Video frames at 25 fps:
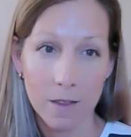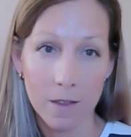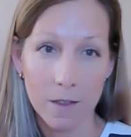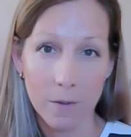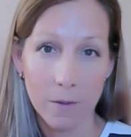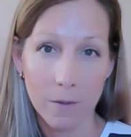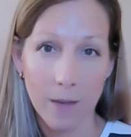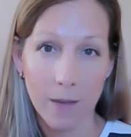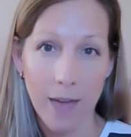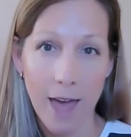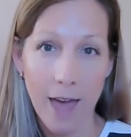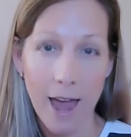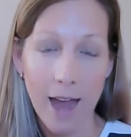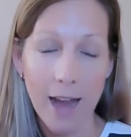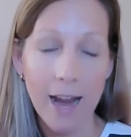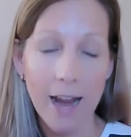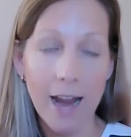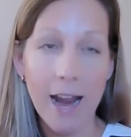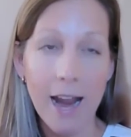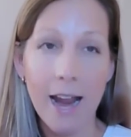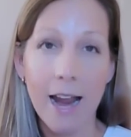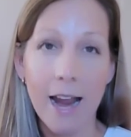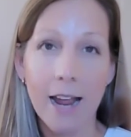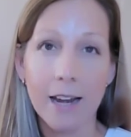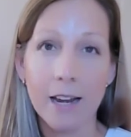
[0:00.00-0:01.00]
Okay.
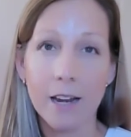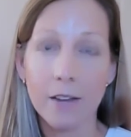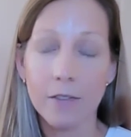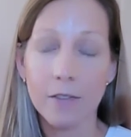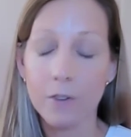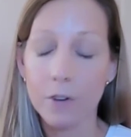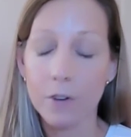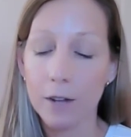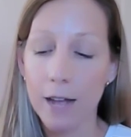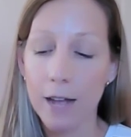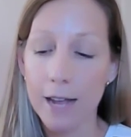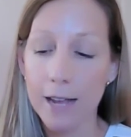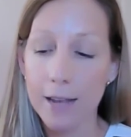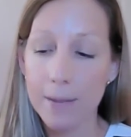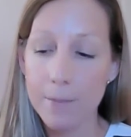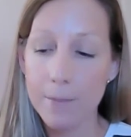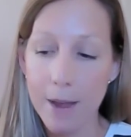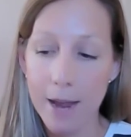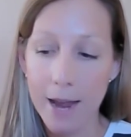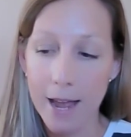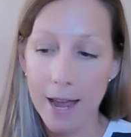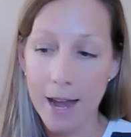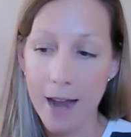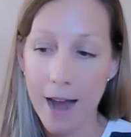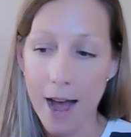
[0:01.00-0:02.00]
And if you're like,
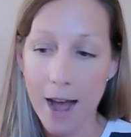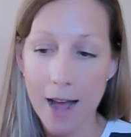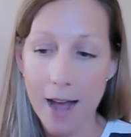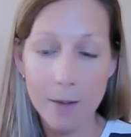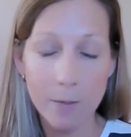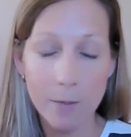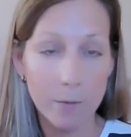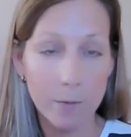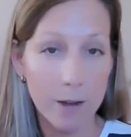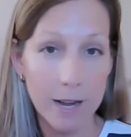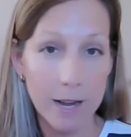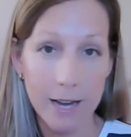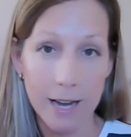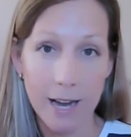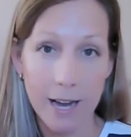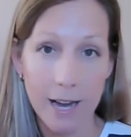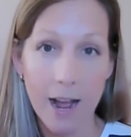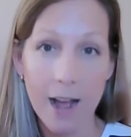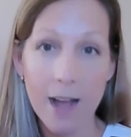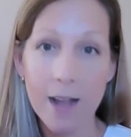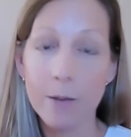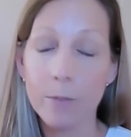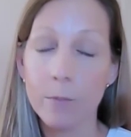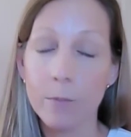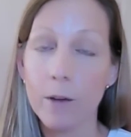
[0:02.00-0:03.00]
man, I am ready.
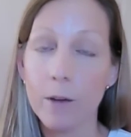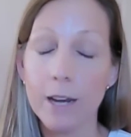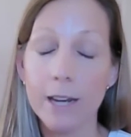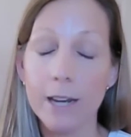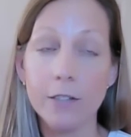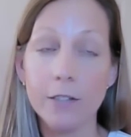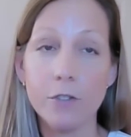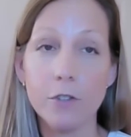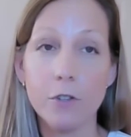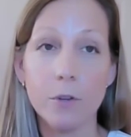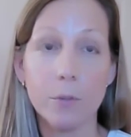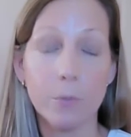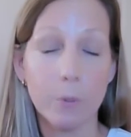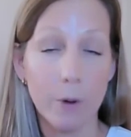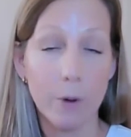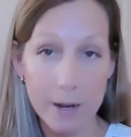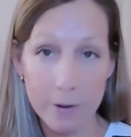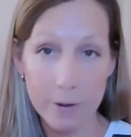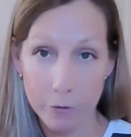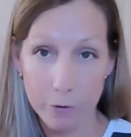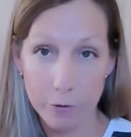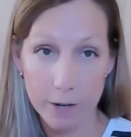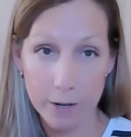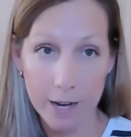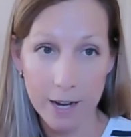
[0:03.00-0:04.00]
I am ready to break
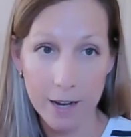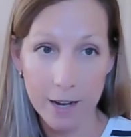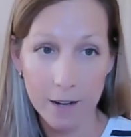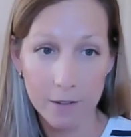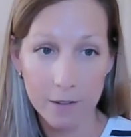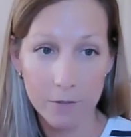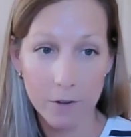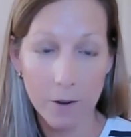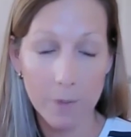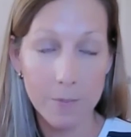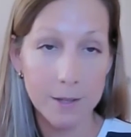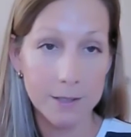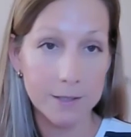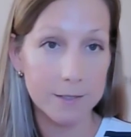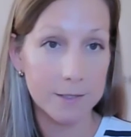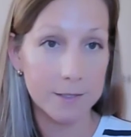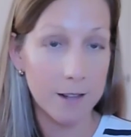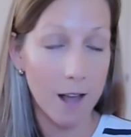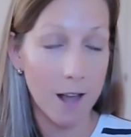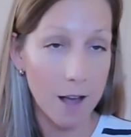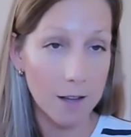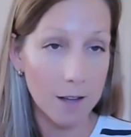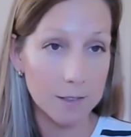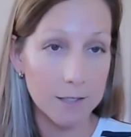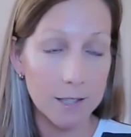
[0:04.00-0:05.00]
free from this
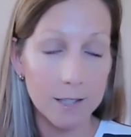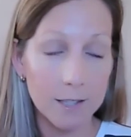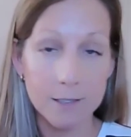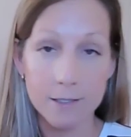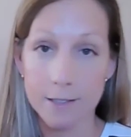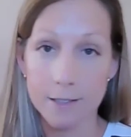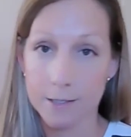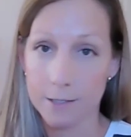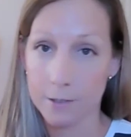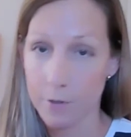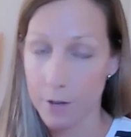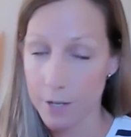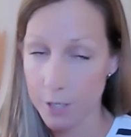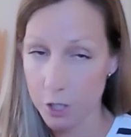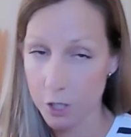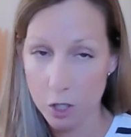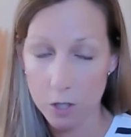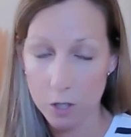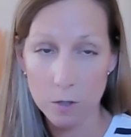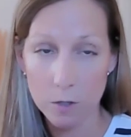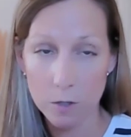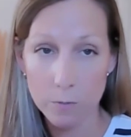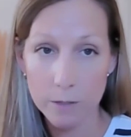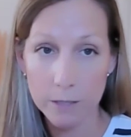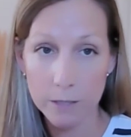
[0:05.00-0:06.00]
toxic,
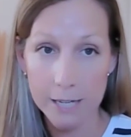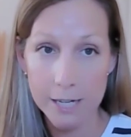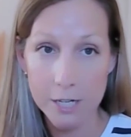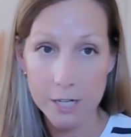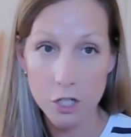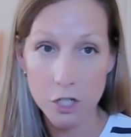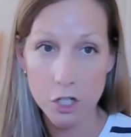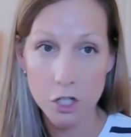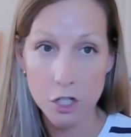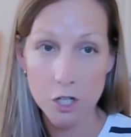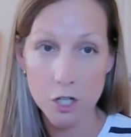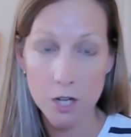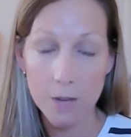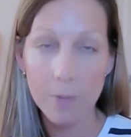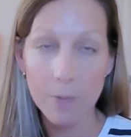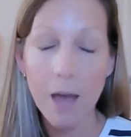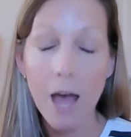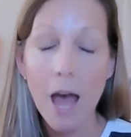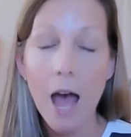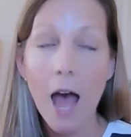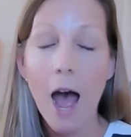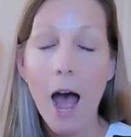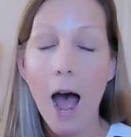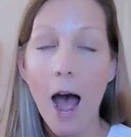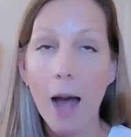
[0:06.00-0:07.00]
dysfunctional relationship.
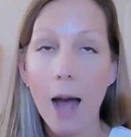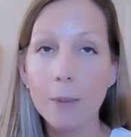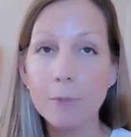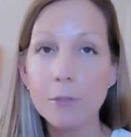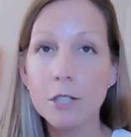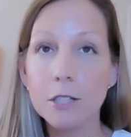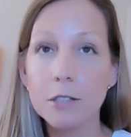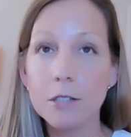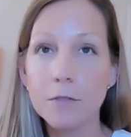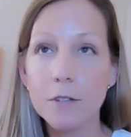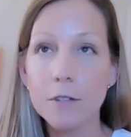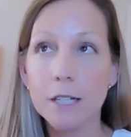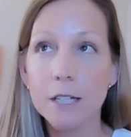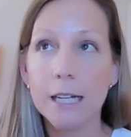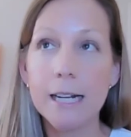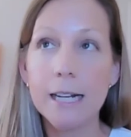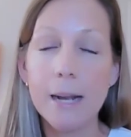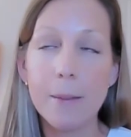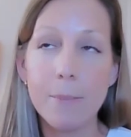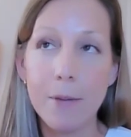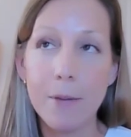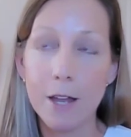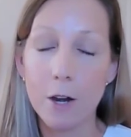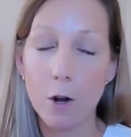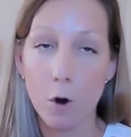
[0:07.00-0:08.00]
I'm just feeling
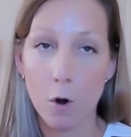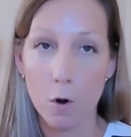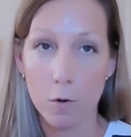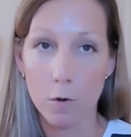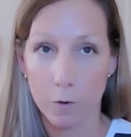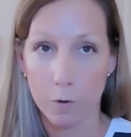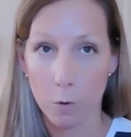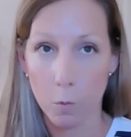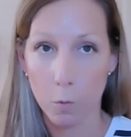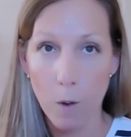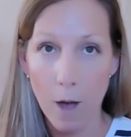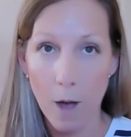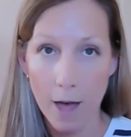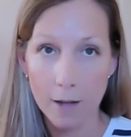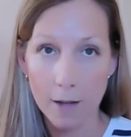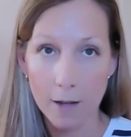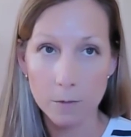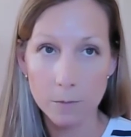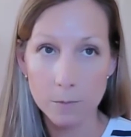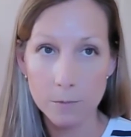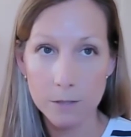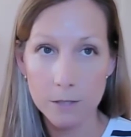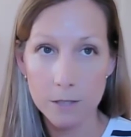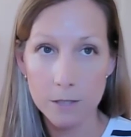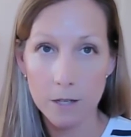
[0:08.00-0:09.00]
a bit
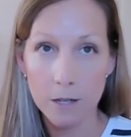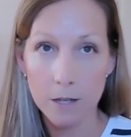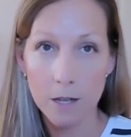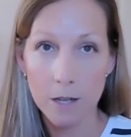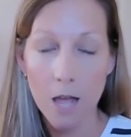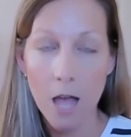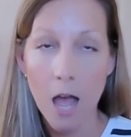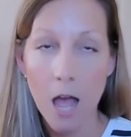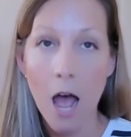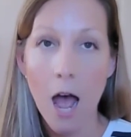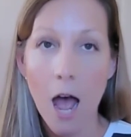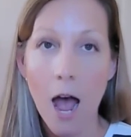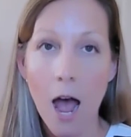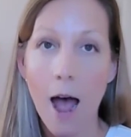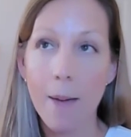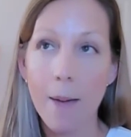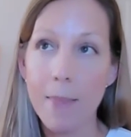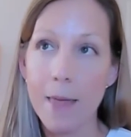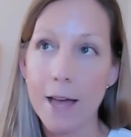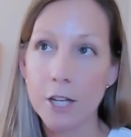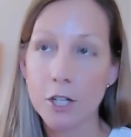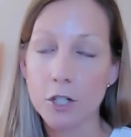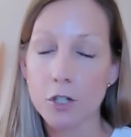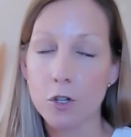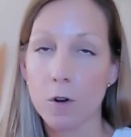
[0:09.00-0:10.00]
overwhelmed. I'm
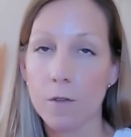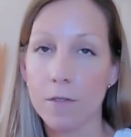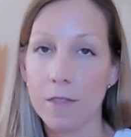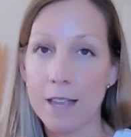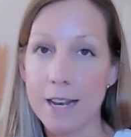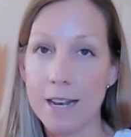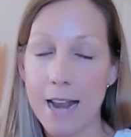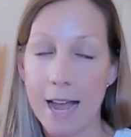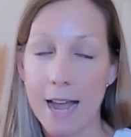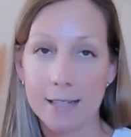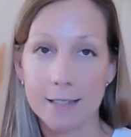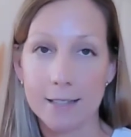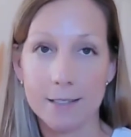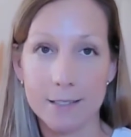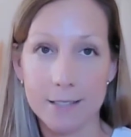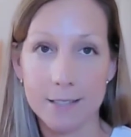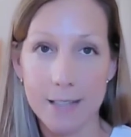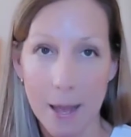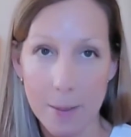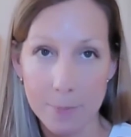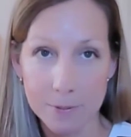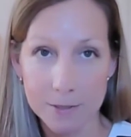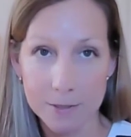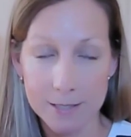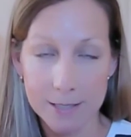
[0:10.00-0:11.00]
not sure of the next
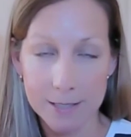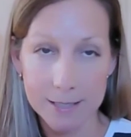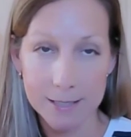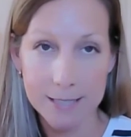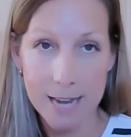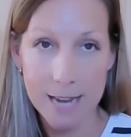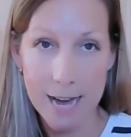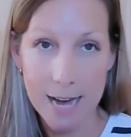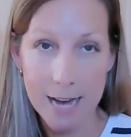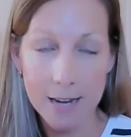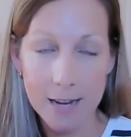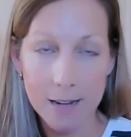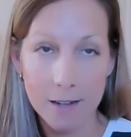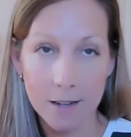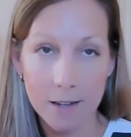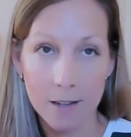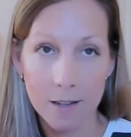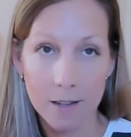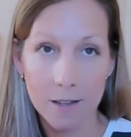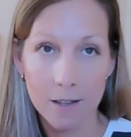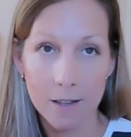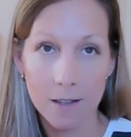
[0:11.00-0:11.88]
steps to take.